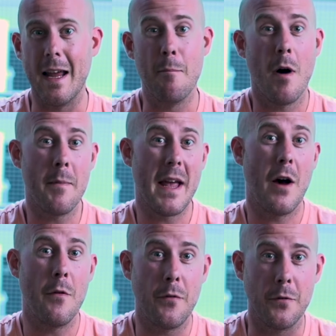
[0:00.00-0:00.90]
it might be
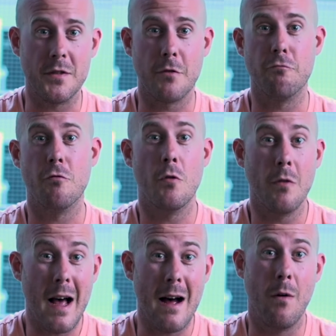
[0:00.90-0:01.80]
helpful to
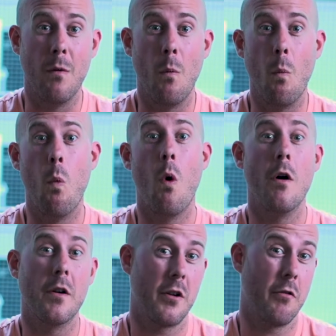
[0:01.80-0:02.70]
rule out
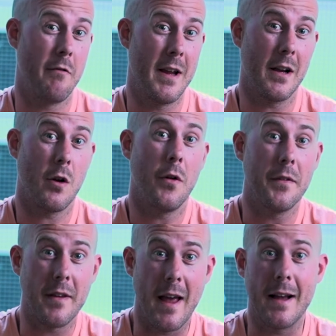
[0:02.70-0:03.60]
what career
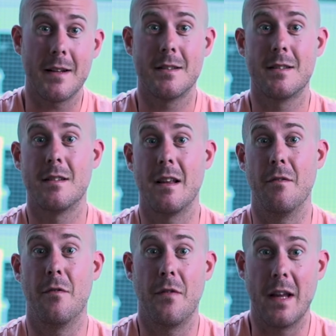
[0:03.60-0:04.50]
contexts
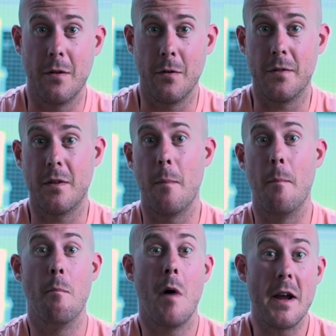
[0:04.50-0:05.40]
and fields
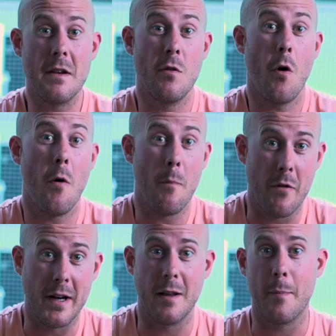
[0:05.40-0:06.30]
might not
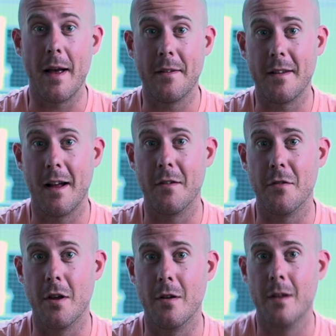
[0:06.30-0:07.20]
bring the best out of you.